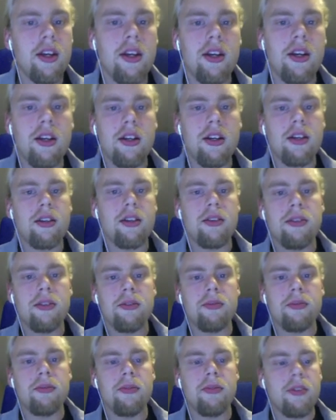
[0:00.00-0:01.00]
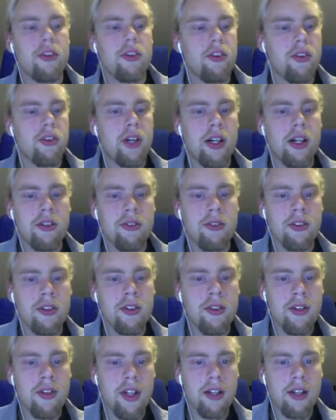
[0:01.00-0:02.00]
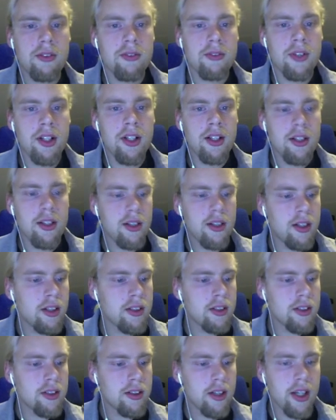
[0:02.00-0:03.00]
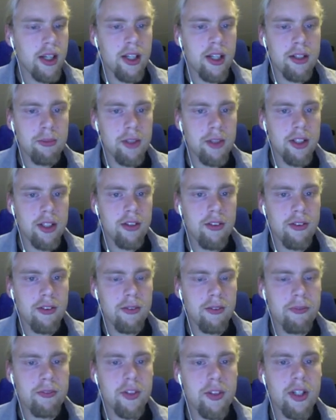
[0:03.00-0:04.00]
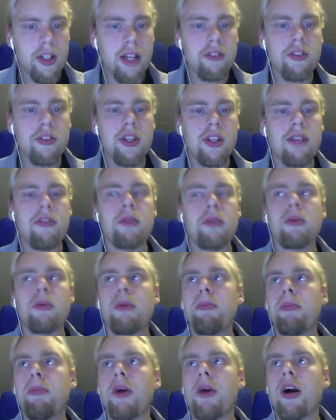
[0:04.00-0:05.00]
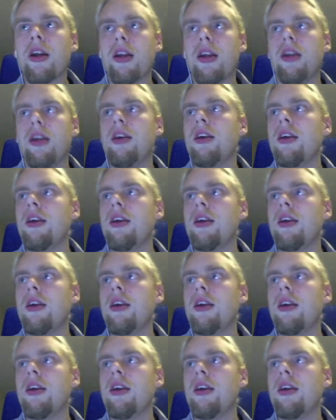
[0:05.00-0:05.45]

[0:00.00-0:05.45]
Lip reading: So how do we do that? Well, on our enemies, we're going to have to give them a body.